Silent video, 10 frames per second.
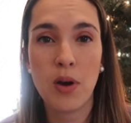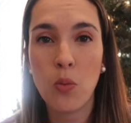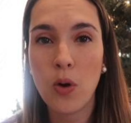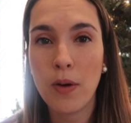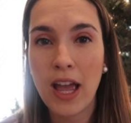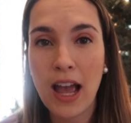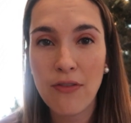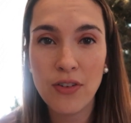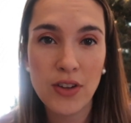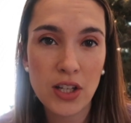
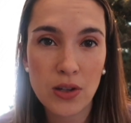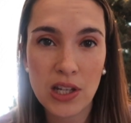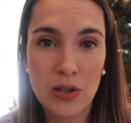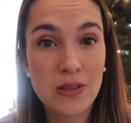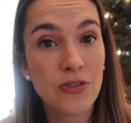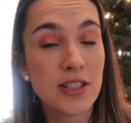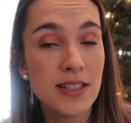Half of it you can use for